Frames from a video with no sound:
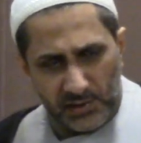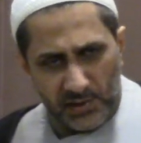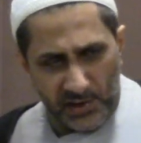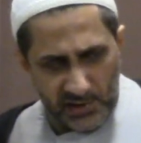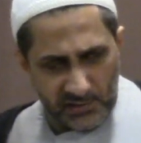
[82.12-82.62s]

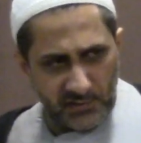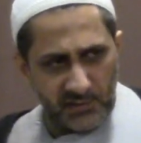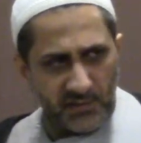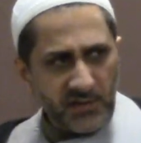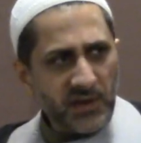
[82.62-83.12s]
and
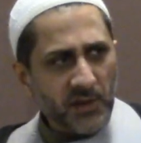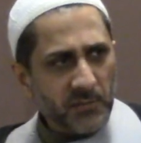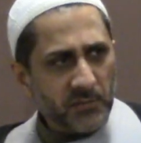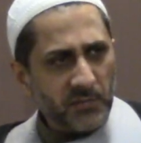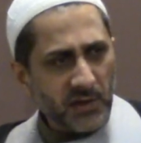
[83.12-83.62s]
the
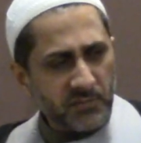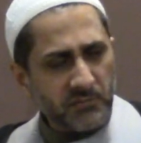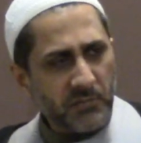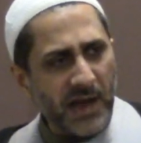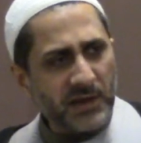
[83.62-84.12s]
theme that
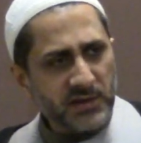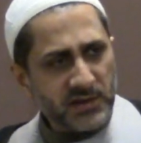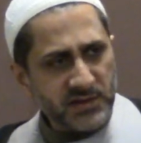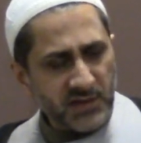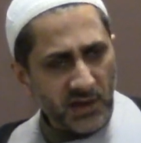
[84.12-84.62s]
Mahdi
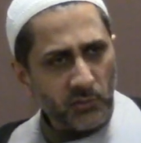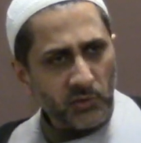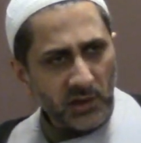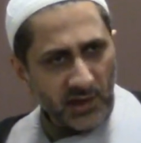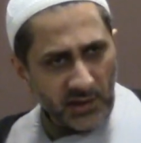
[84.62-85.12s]

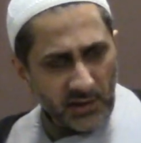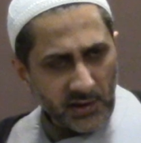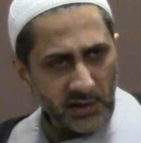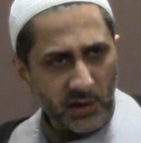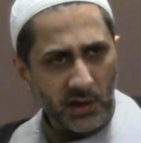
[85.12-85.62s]
Salamullah
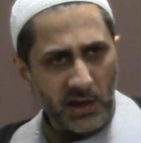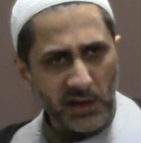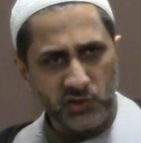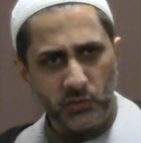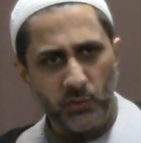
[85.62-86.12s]
alayhi,
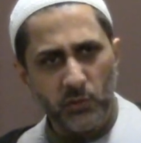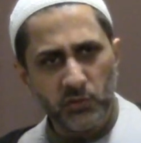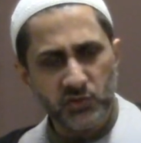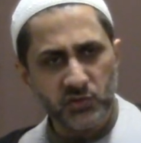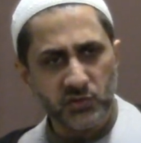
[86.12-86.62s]
as
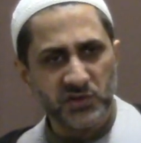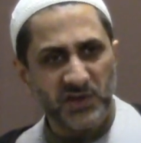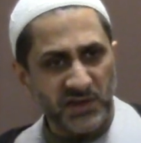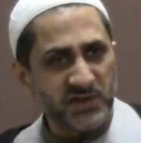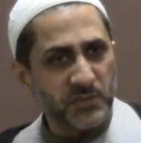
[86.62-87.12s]
opposed to
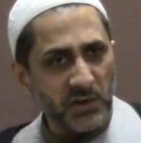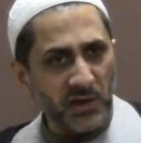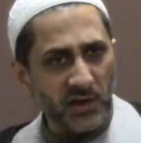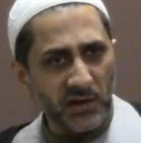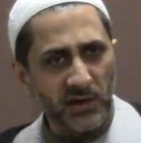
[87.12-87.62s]
just
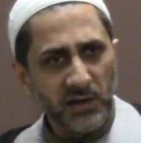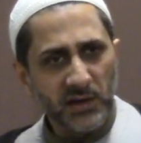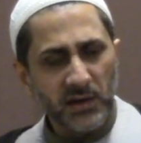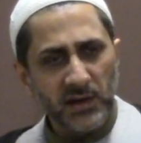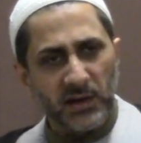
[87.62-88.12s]
being
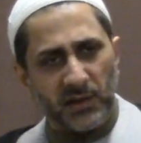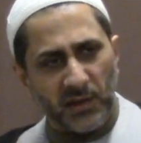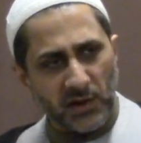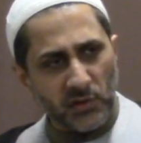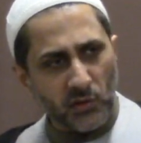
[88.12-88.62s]

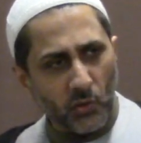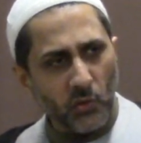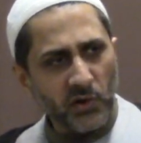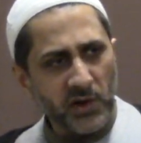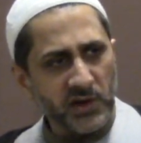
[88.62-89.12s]
that
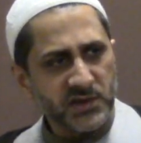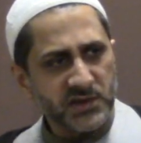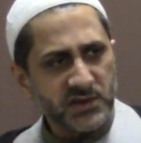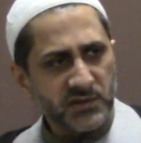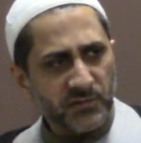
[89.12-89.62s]

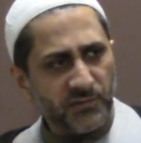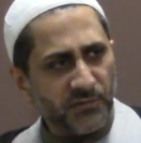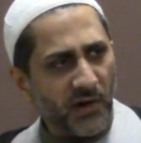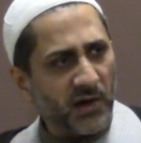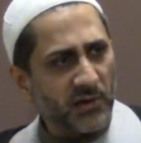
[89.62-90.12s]
glorious
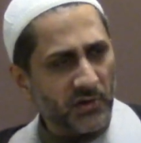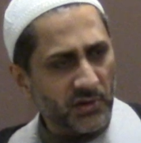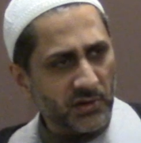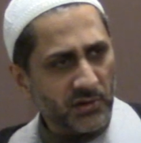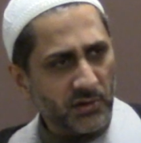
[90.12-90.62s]

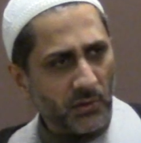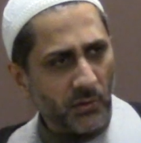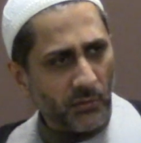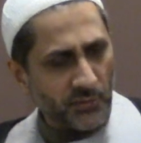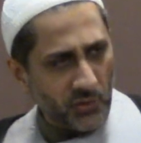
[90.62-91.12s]
father
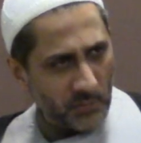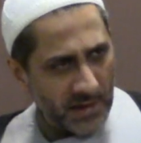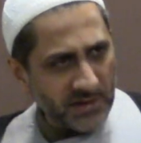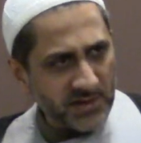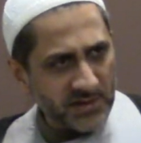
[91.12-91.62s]
of
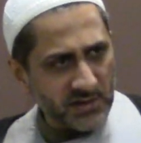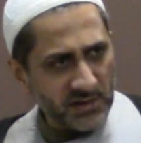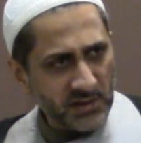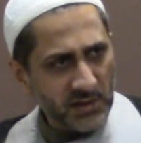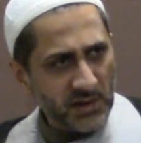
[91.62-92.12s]

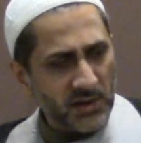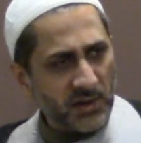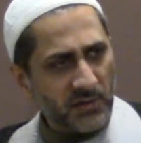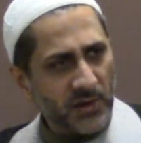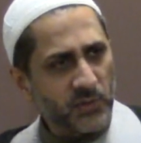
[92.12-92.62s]
humanity
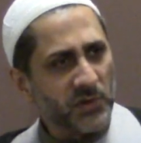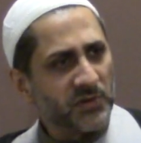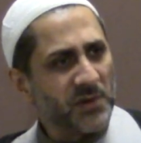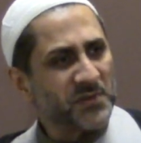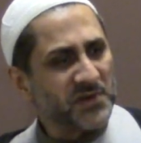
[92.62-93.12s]
that will
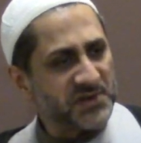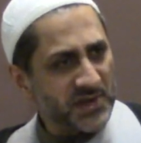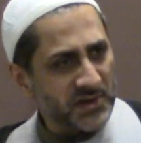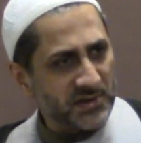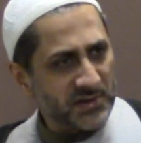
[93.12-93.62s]

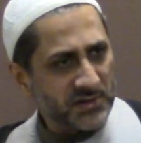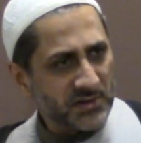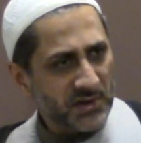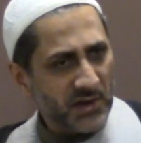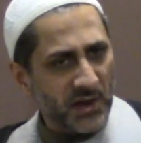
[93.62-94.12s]
represent
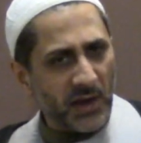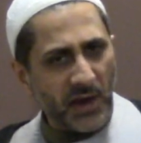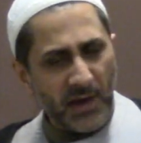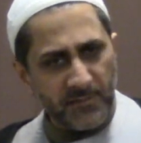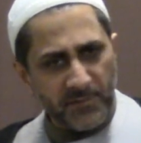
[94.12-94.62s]

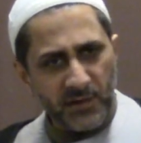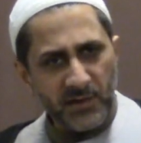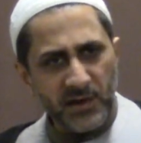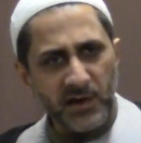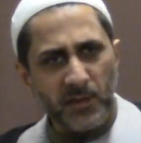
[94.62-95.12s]
a
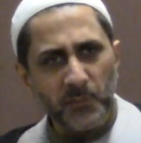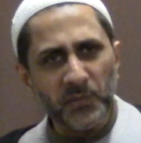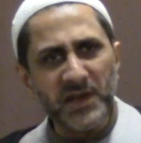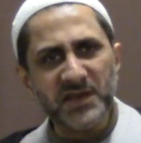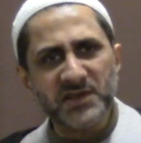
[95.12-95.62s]
very
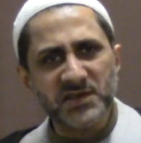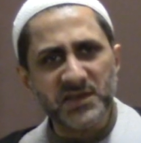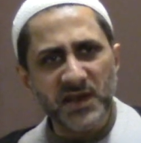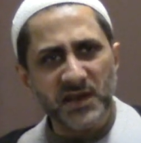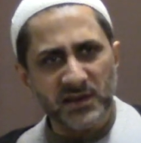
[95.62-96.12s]
complete
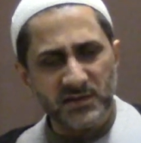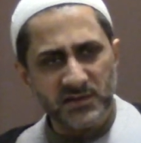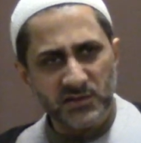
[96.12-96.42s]
state